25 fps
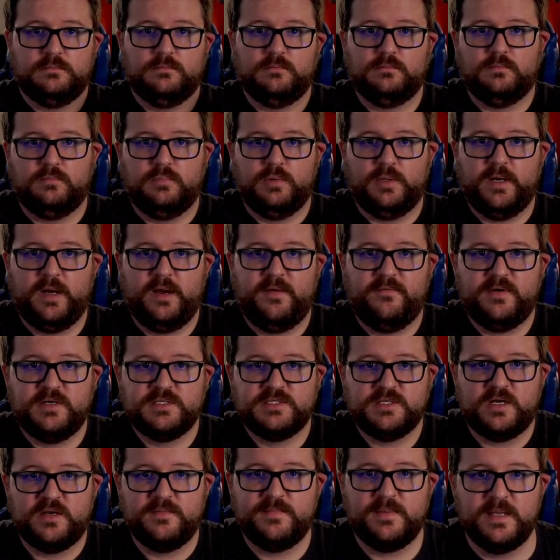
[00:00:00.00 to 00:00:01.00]
wherever
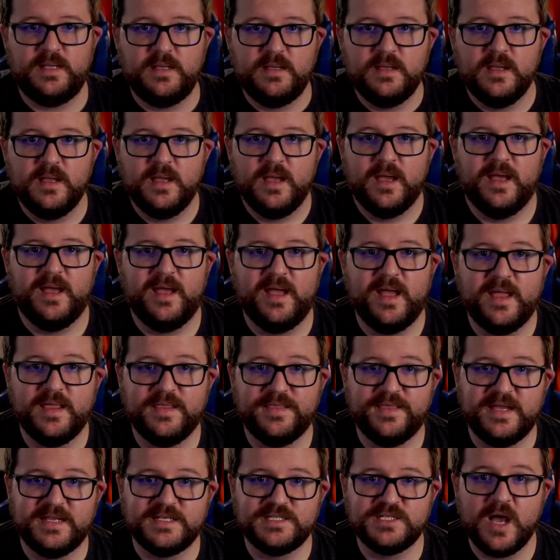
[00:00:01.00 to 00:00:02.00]
it's going to be, uh,
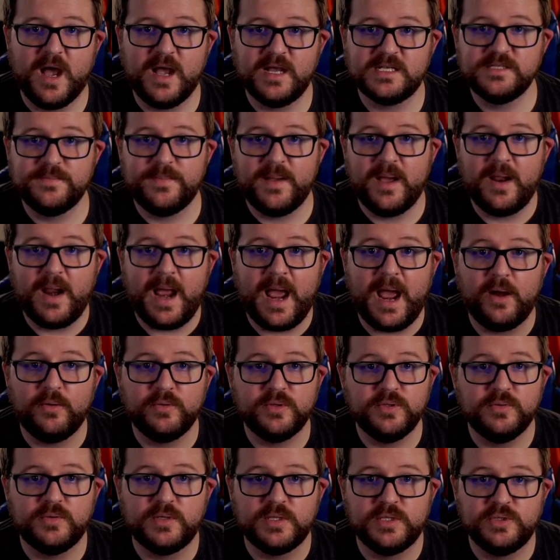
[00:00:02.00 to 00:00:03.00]
that talks about how
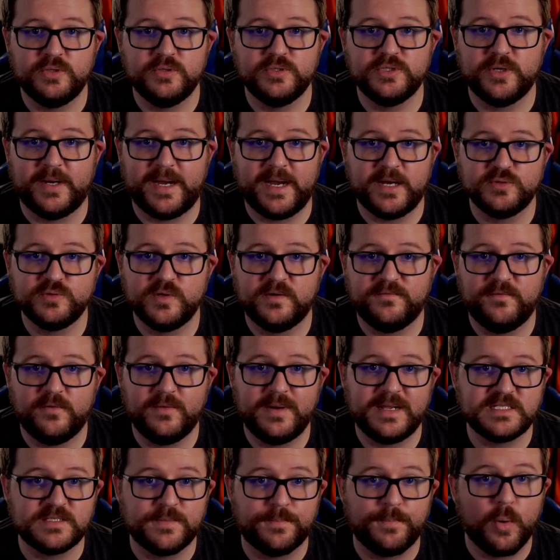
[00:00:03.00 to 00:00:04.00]
you can use your Android
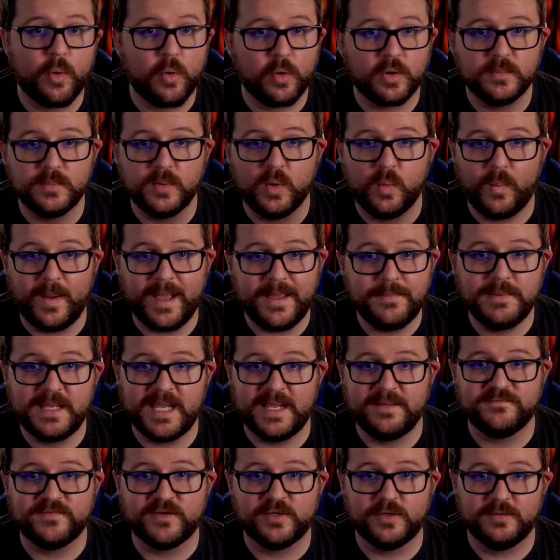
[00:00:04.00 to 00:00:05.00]
phone as a portable
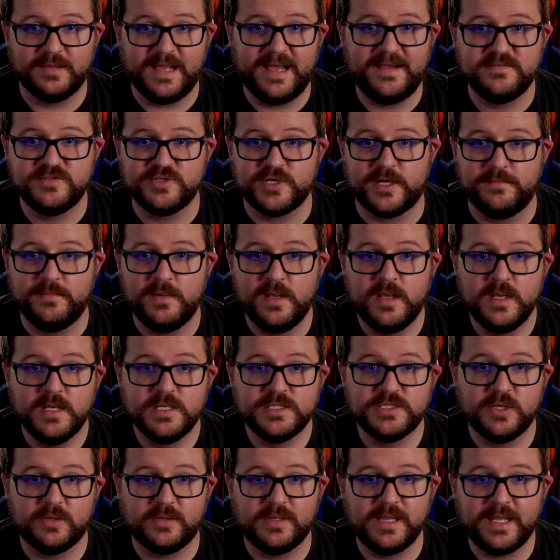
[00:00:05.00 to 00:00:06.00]
webcam for your live stream.
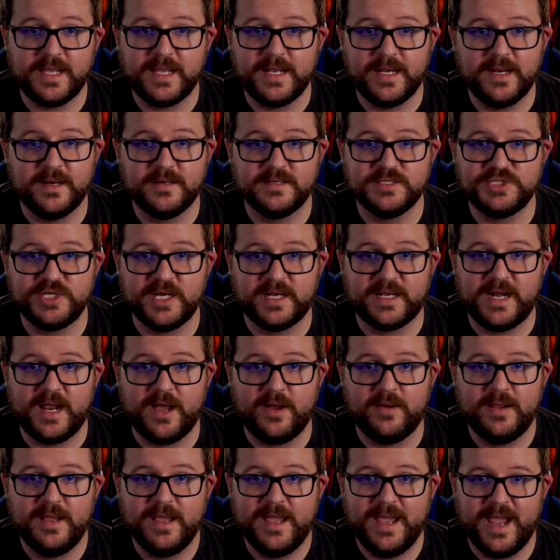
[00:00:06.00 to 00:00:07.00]
So click it here to check it
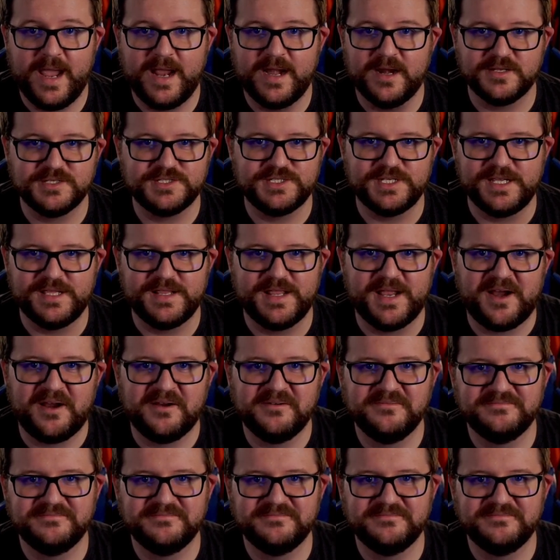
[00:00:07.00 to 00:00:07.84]
out, and I'll see you there.